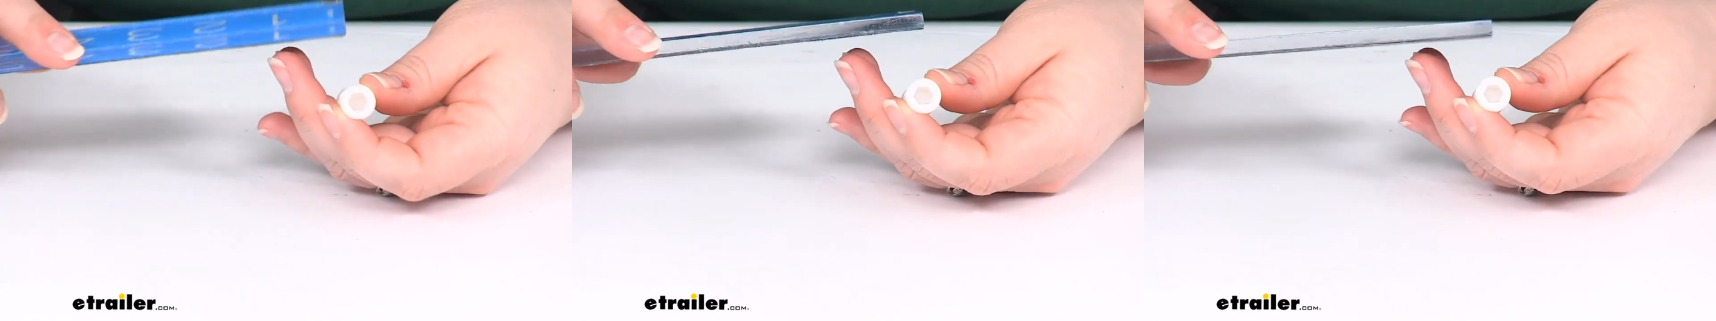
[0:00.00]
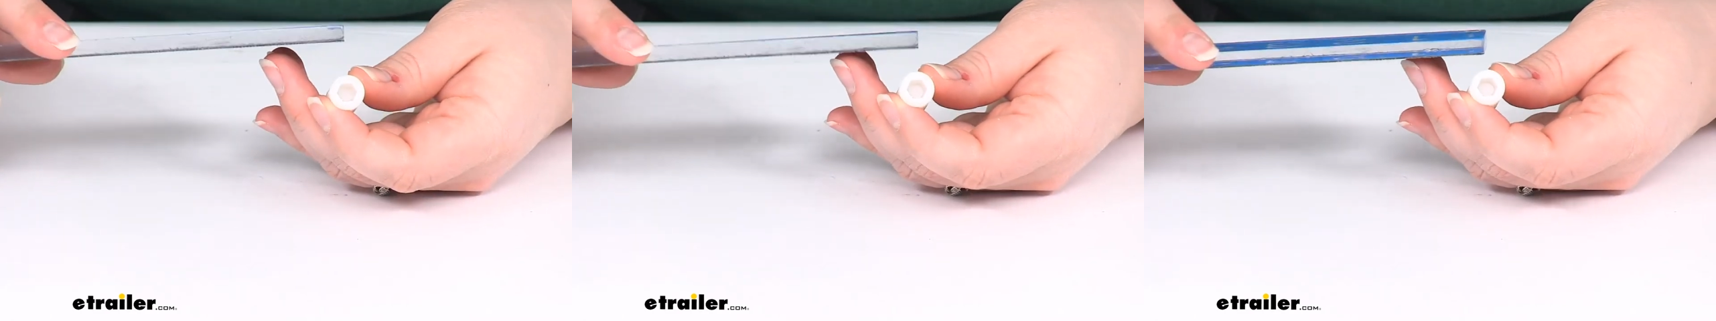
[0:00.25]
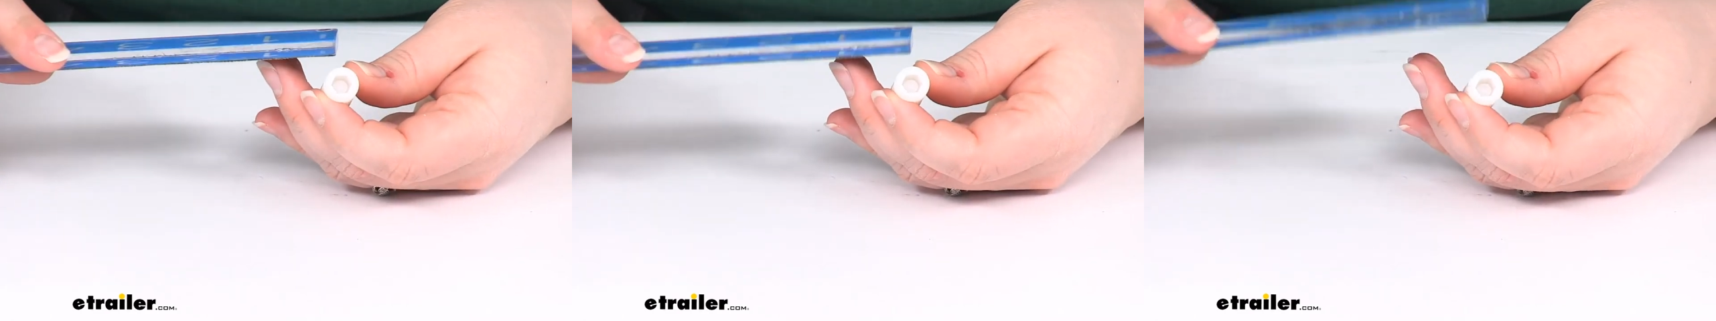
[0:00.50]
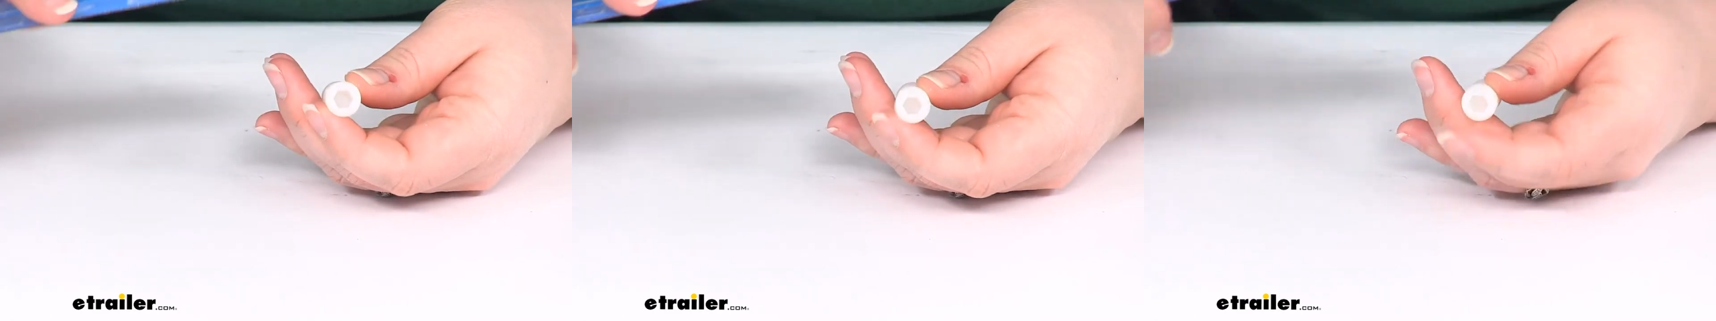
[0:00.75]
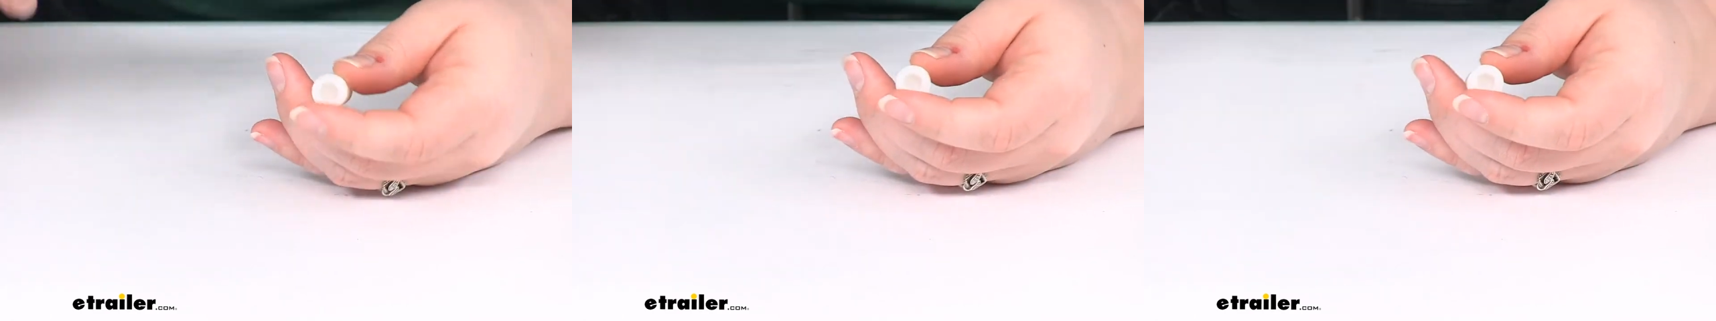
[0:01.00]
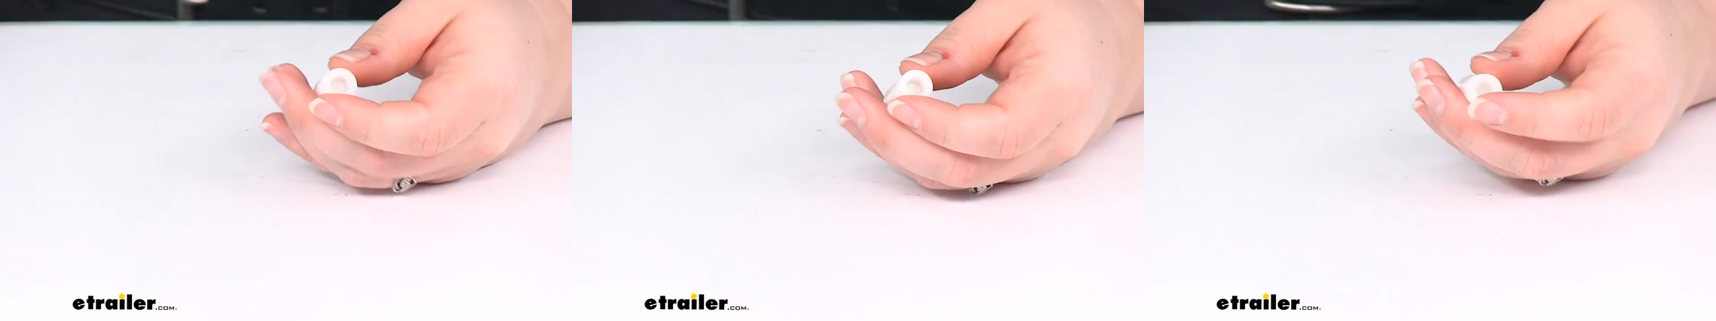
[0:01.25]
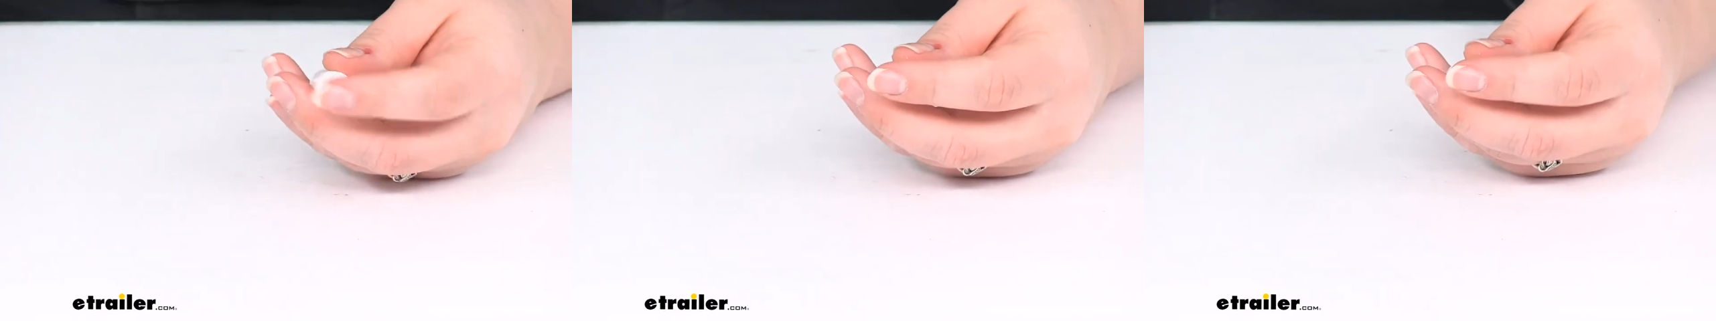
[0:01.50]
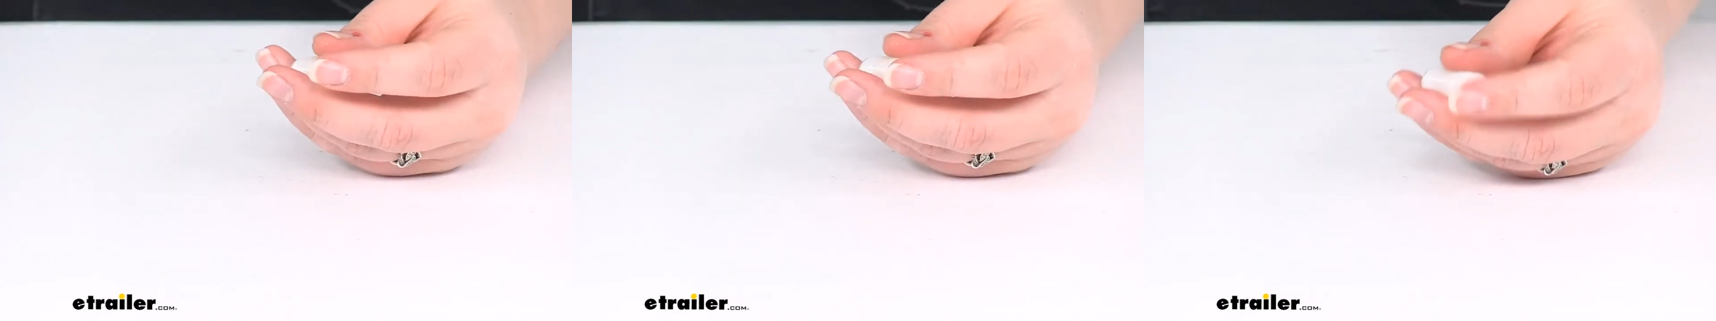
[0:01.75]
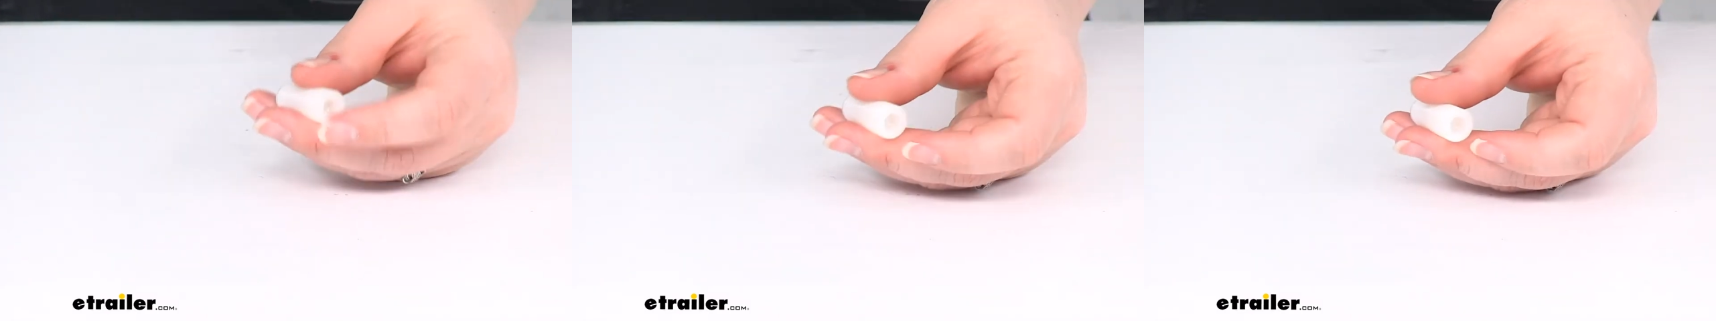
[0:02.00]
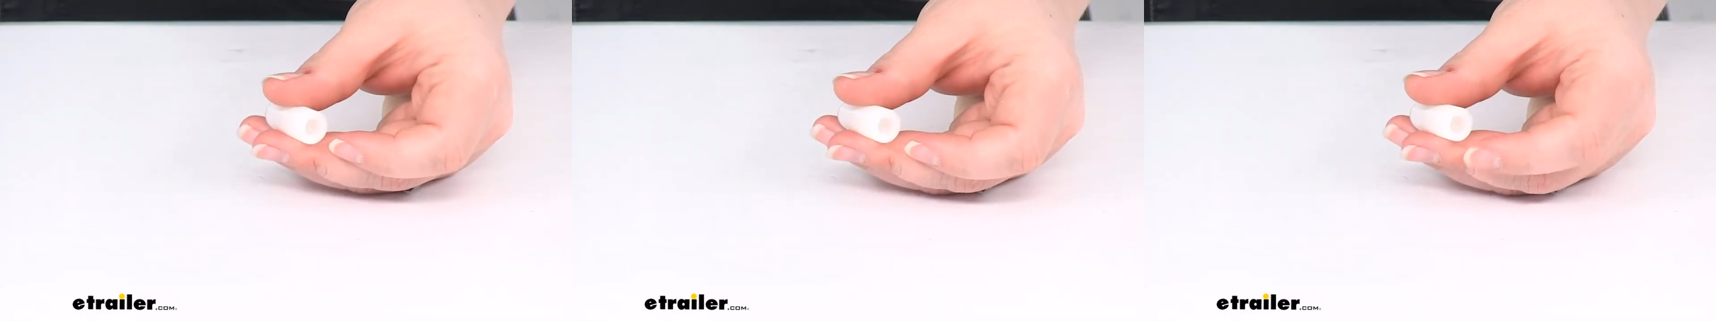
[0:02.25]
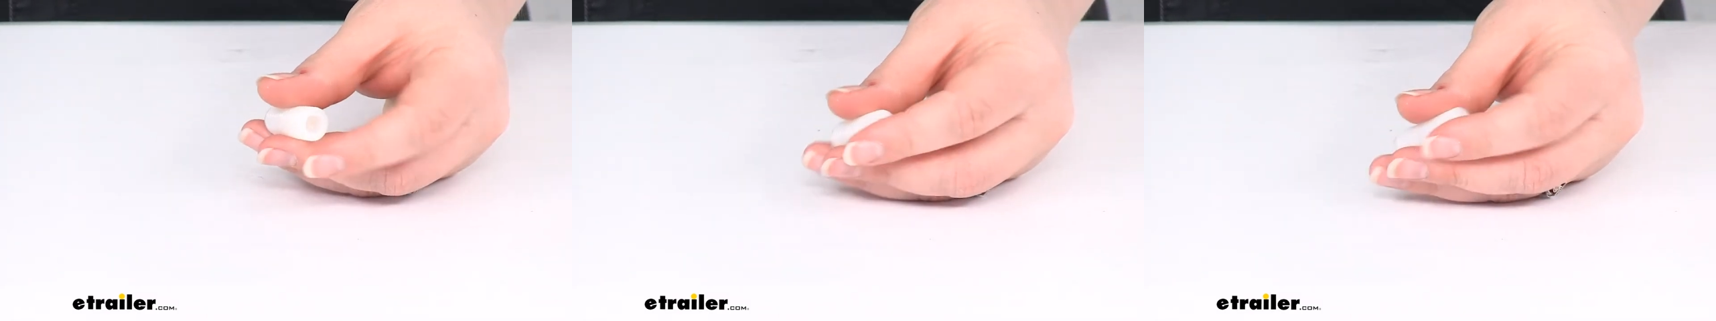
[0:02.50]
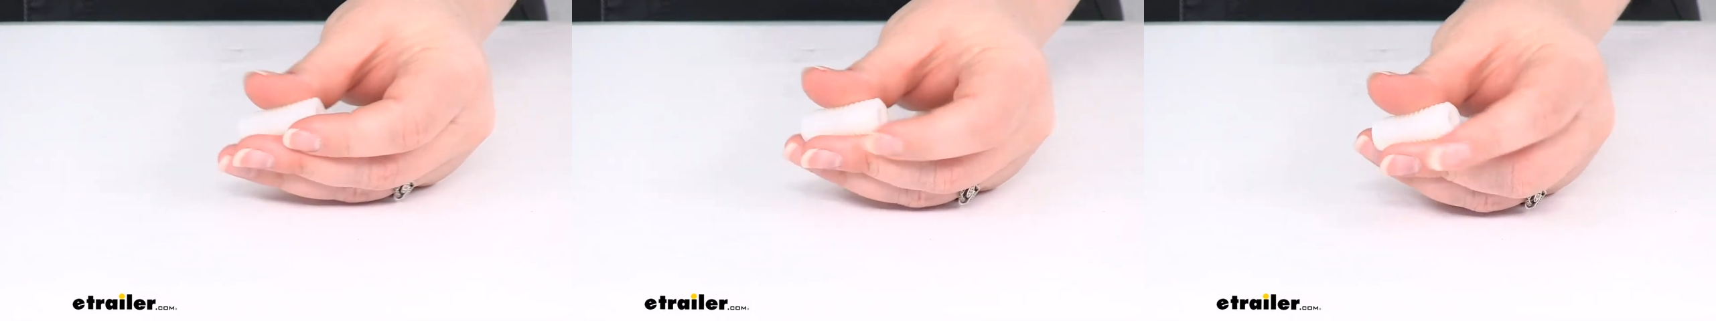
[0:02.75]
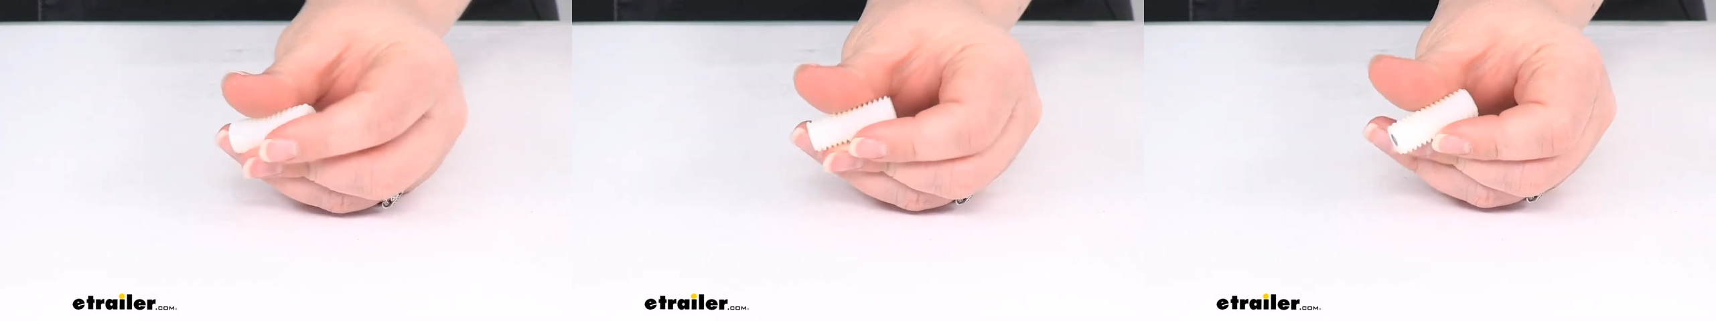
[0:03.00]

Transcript: (no speaker visible)